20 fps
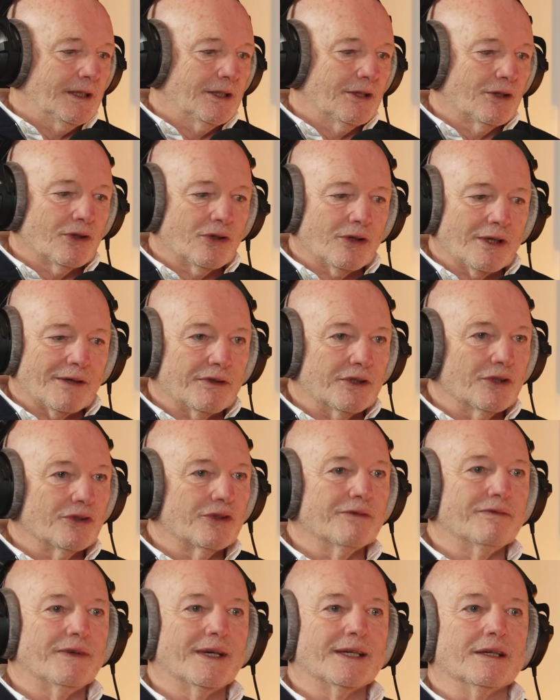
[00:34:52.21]
you're not going to have
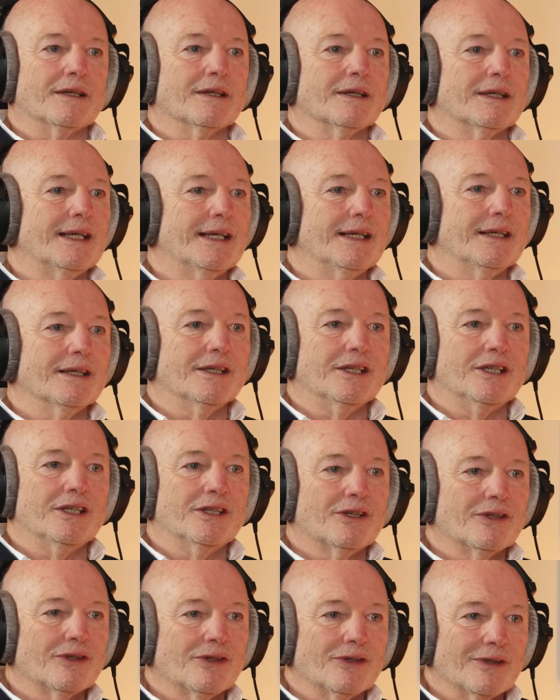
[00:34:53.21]
another Wenger here. You're
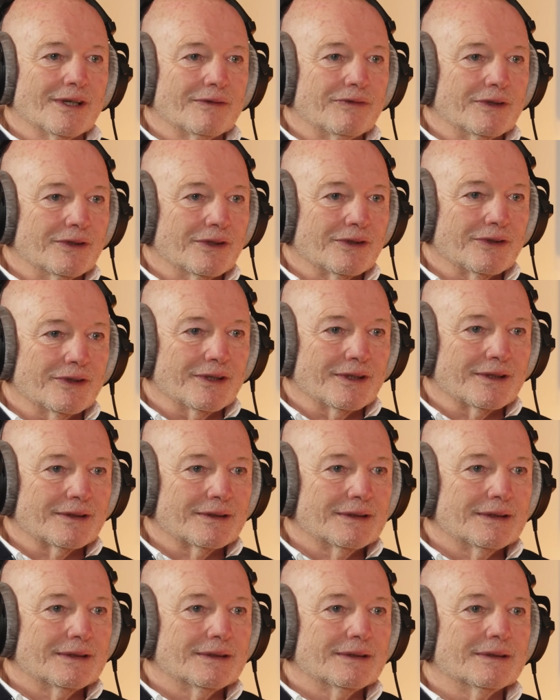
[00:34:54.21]
not going to have another
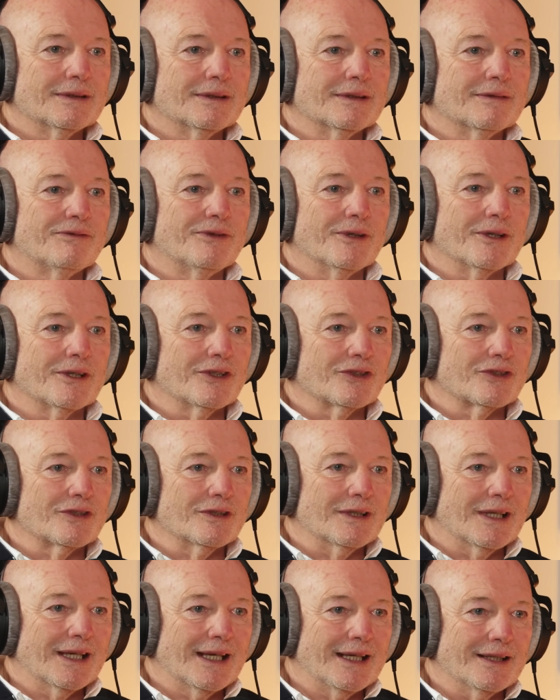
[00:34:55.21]

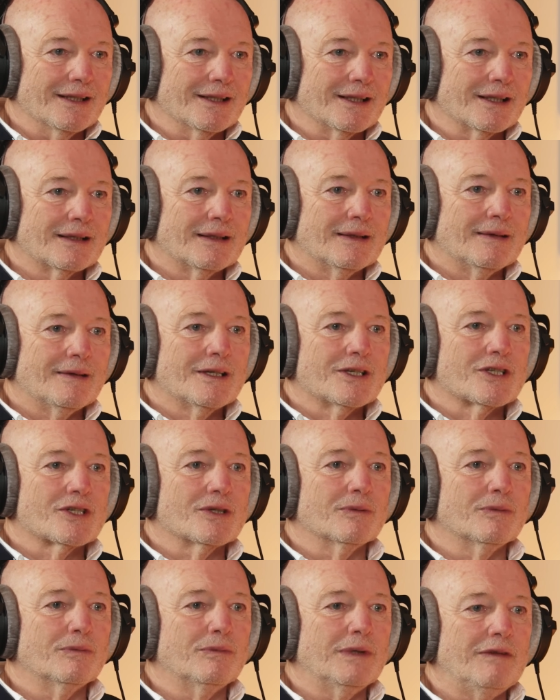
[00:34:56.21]
Ferguson here.
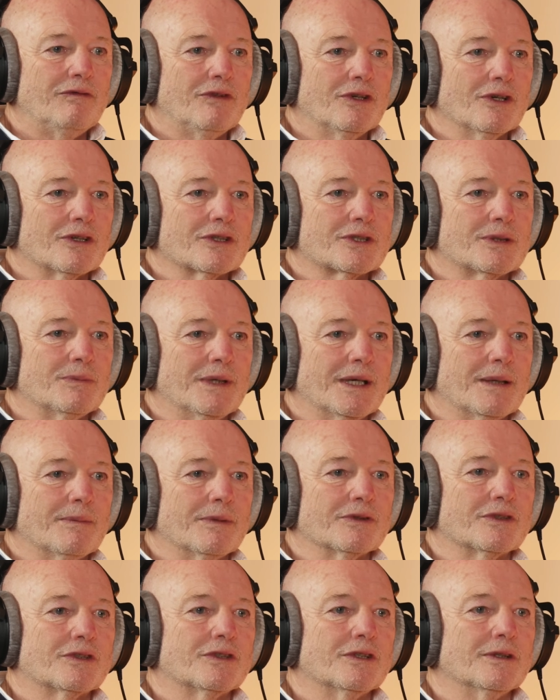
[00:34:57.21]
So we've got to be
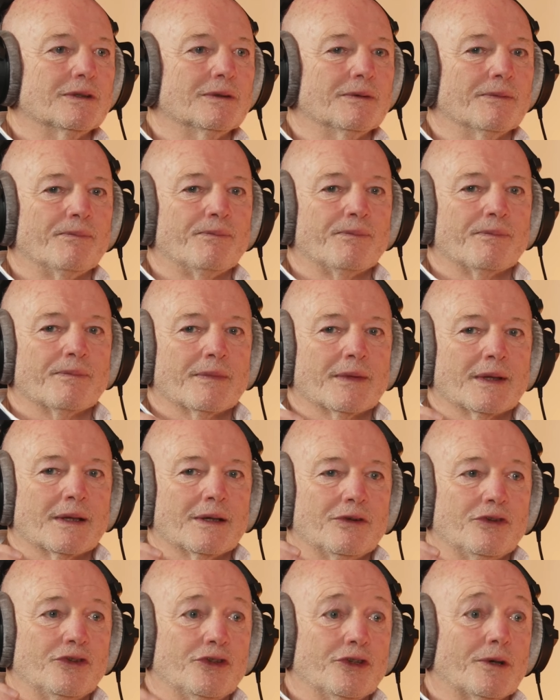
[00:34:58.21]
able to
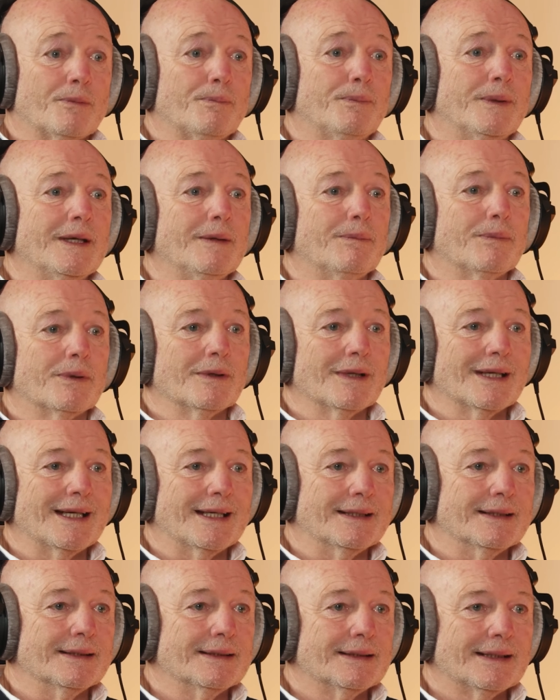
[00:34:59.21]
drop people
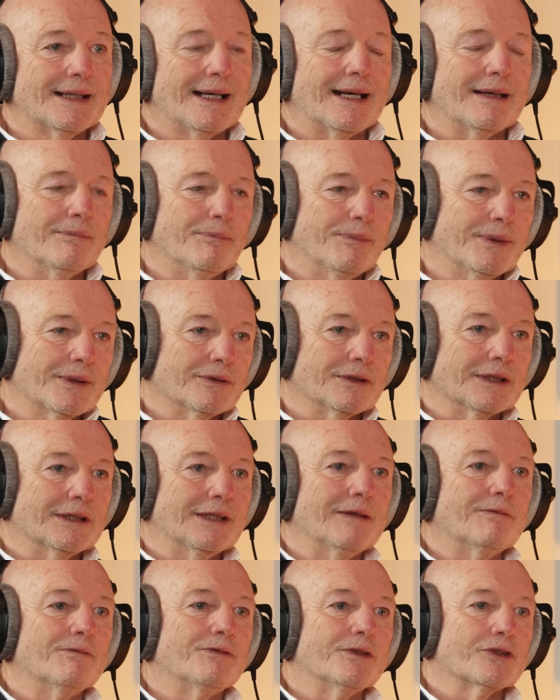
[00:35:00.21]
in and build an
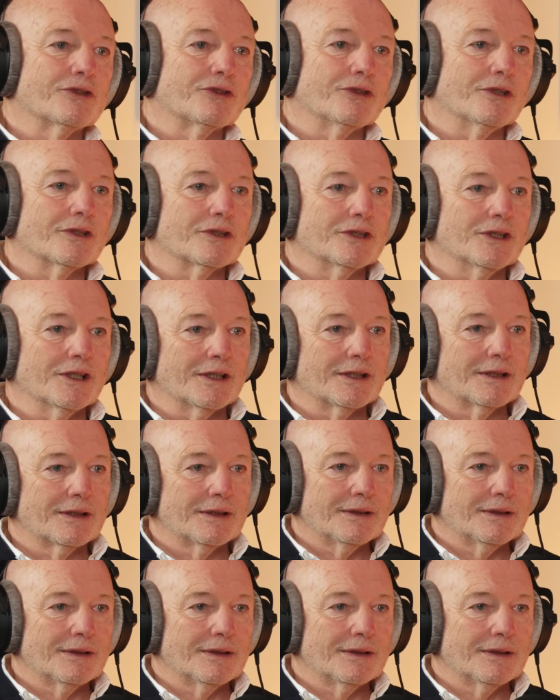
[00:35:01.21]
infrastructure